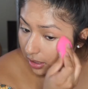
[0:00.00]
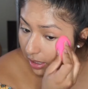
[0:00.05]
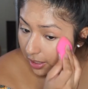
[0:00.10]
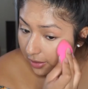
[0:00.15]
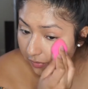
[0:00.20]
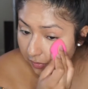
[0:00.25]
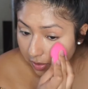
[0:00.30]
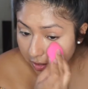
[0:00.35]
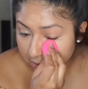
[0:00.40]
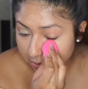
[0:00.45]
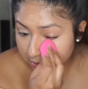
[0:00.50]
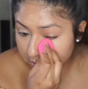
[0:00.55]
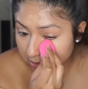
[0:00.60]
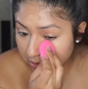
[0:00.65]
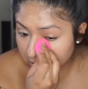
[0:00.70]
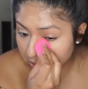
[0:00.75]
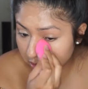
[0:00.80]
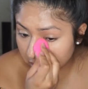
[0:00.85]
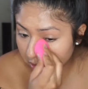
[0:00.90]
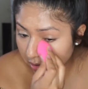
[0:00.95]
I've gotten
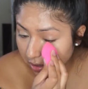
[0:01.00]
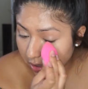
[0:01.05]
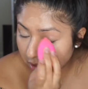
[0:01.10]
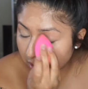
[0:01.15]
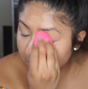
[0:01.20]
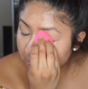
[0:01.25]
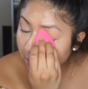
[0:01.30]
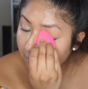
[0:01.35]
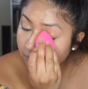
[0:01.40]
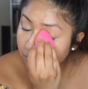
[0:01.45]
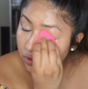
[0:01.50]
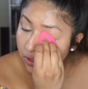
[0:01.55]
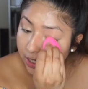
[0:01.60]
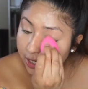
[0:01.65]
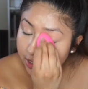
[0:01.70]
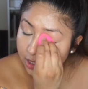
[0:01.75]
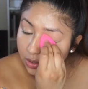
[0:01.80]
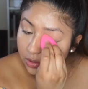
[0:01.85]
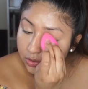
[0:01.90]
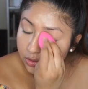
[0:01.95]
the I've
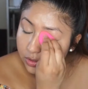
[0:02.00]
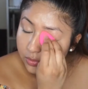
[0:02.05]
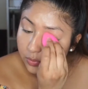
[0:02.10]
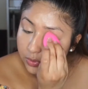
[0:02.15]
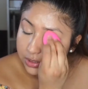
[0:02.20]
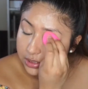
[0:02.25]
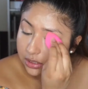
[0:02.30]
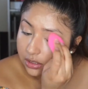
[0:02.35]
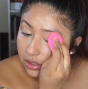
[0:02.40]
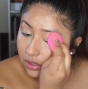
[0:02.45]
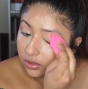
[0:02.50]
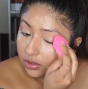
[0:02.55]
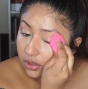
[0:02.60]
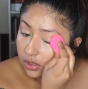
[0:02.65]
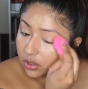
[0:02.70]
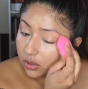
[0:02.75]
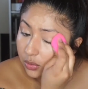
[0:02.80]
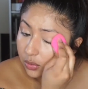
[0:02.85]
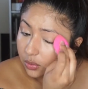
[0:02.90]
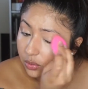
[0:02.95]
tried out the what's it called, the
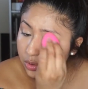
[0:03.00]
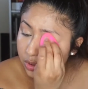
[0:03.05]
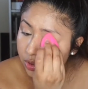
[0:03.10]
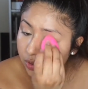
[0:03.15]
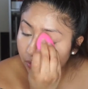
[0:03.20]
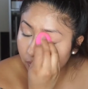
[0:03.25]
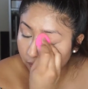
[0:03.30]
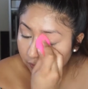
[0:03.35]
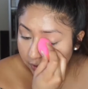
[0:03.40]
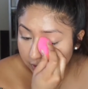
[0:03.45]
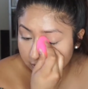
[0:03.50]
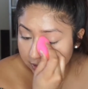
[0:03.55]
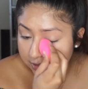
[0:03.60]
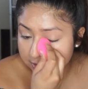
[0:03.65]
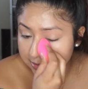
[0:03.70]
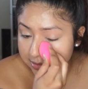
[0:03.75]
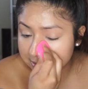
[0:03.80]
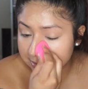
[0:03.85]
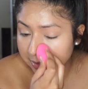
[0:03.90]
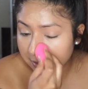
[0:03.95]
new Too
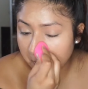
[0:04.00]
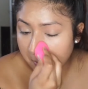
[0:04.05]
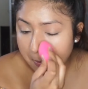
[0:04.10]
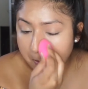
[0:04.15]
Faced